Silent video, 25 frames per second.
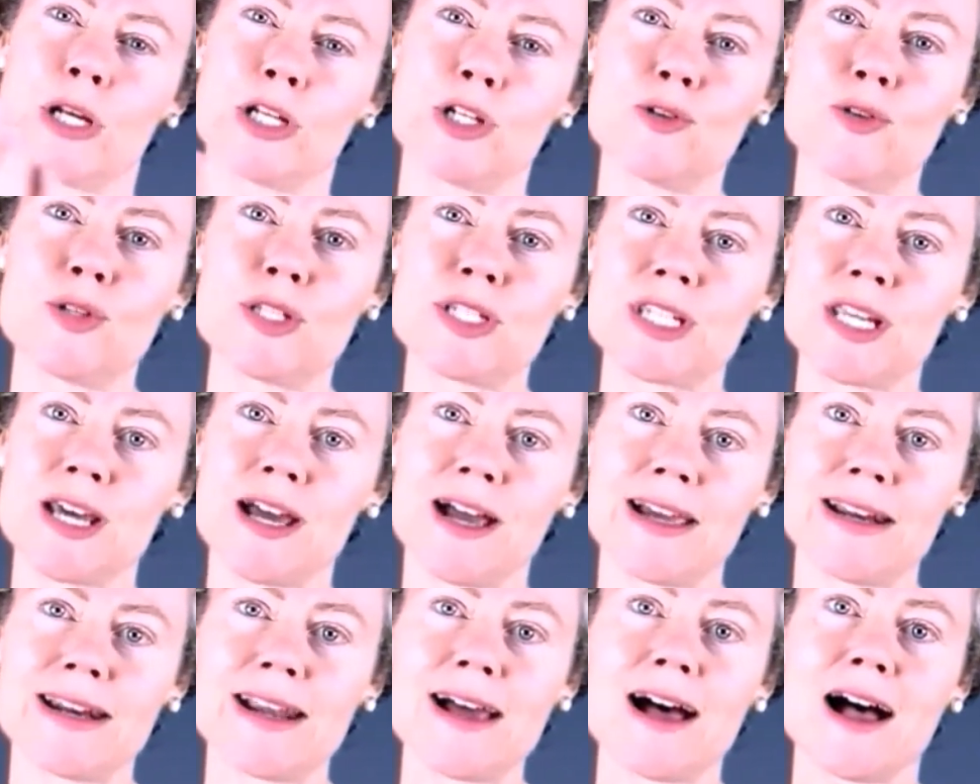when you
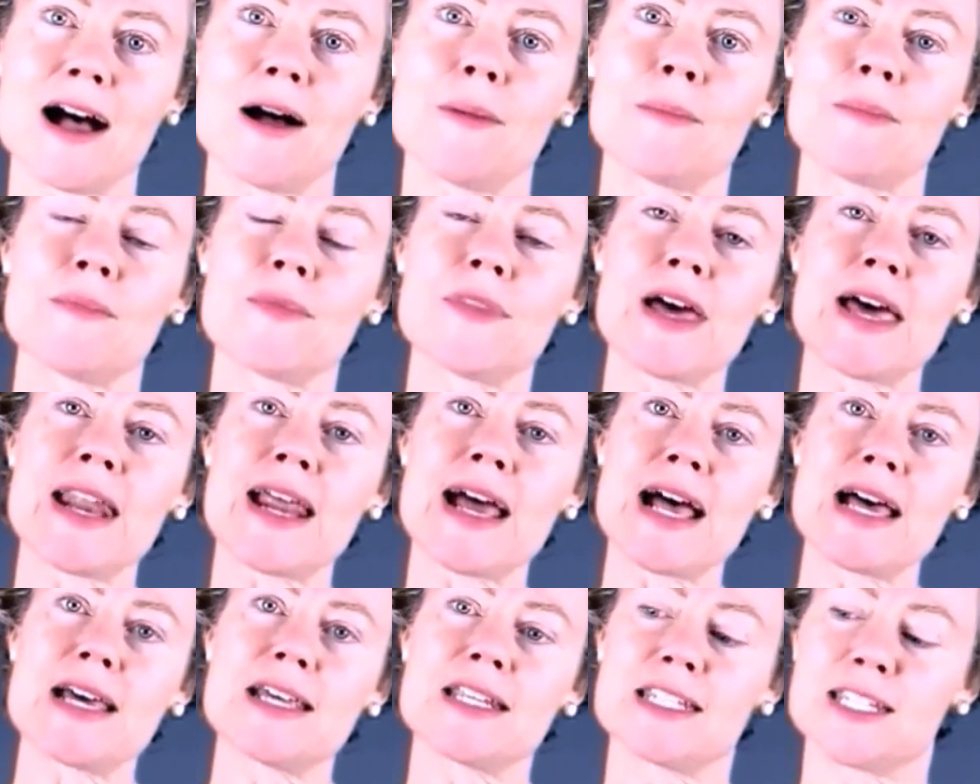sign up
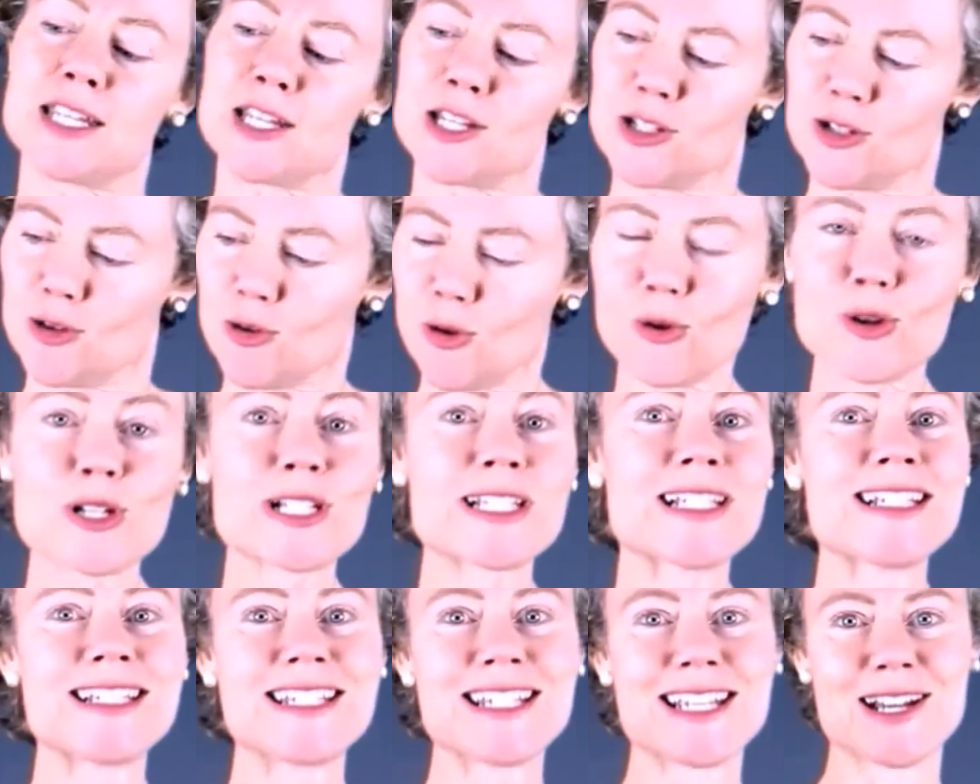that has
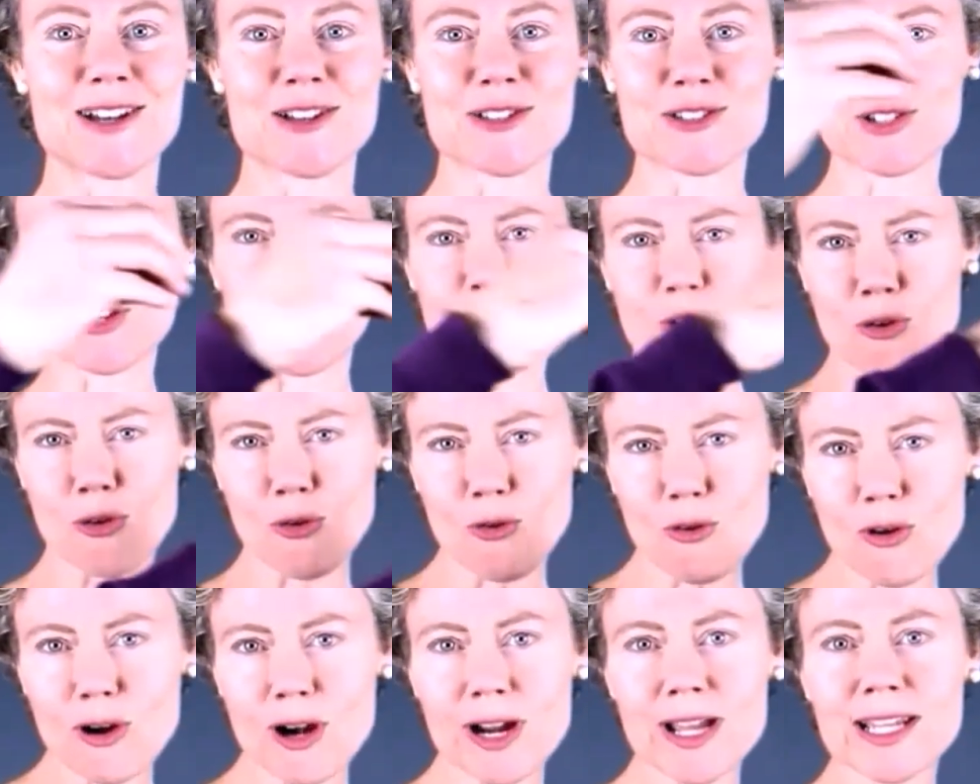your details go
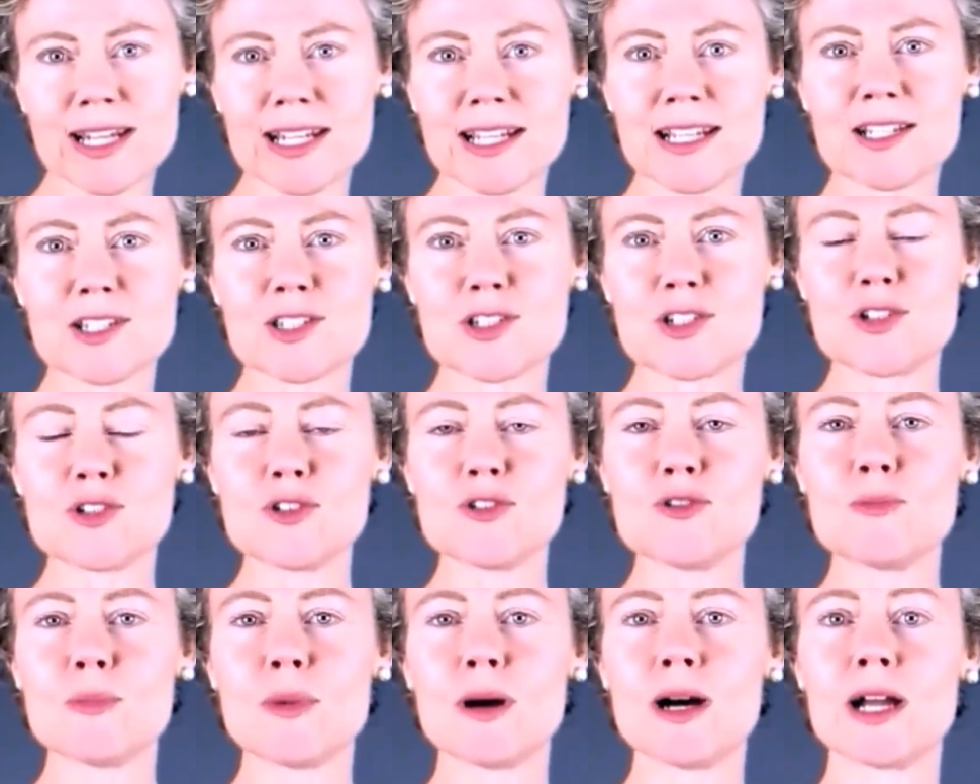right
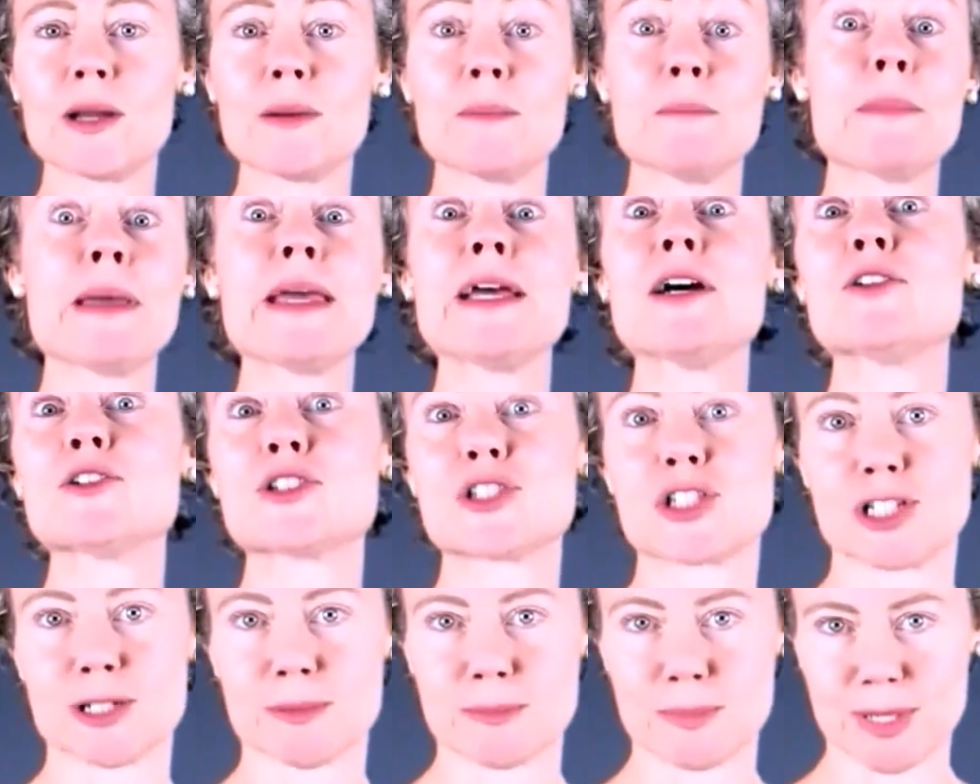into my
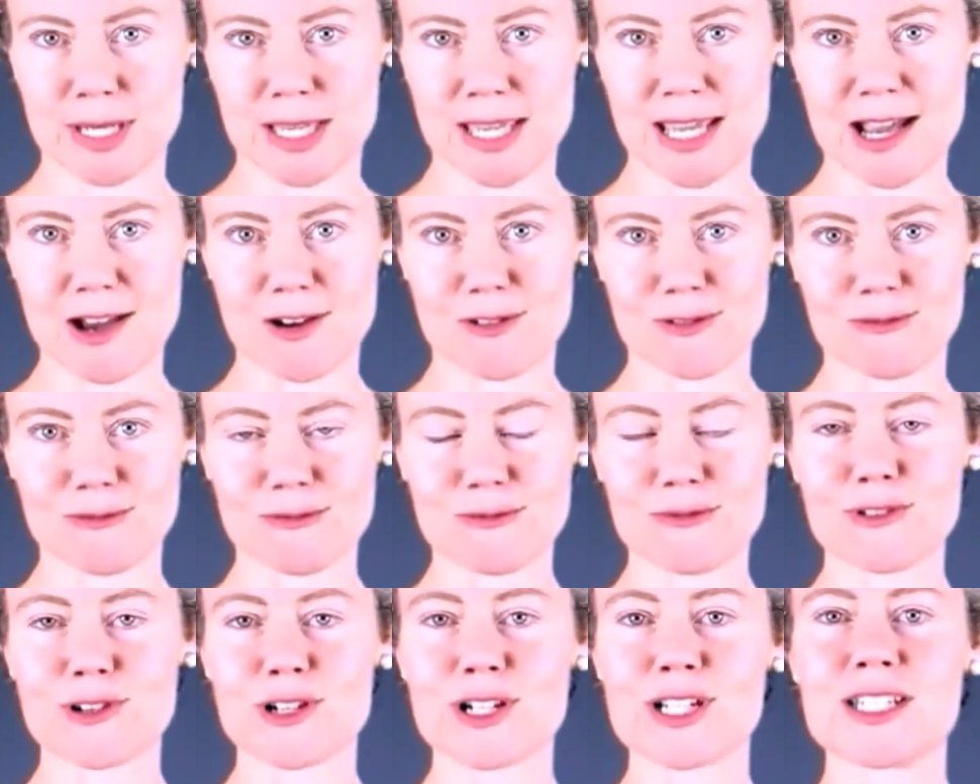MailChimp account,